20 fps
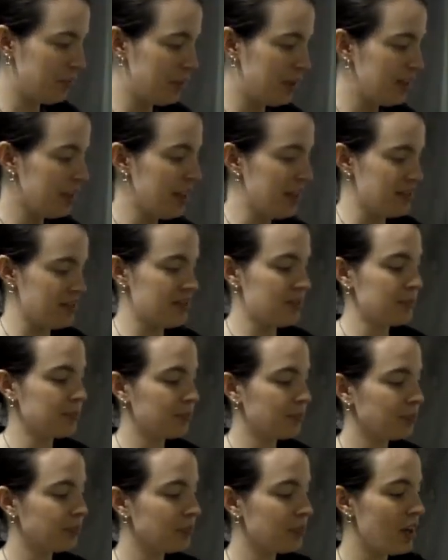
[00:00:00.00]
But yes,
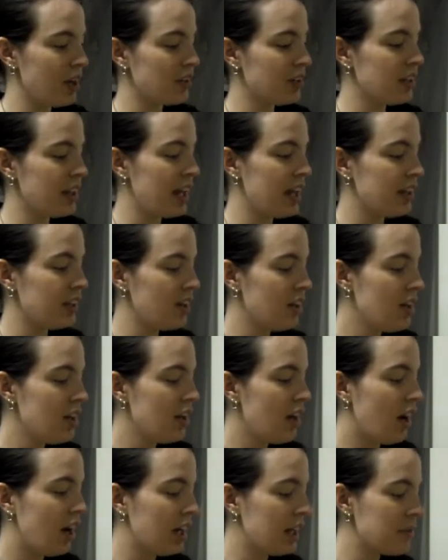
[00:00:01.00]
other than that,
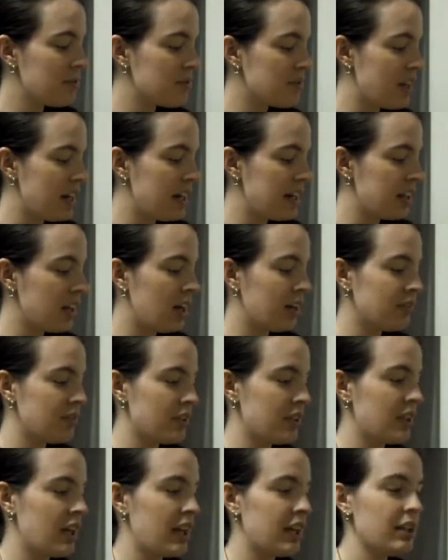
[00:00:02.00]
I am signing off for
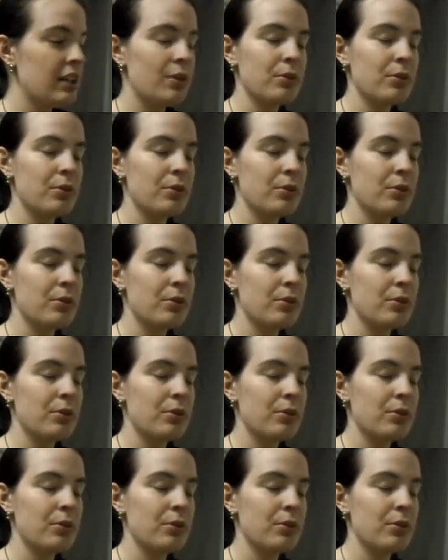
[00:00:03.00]
the night.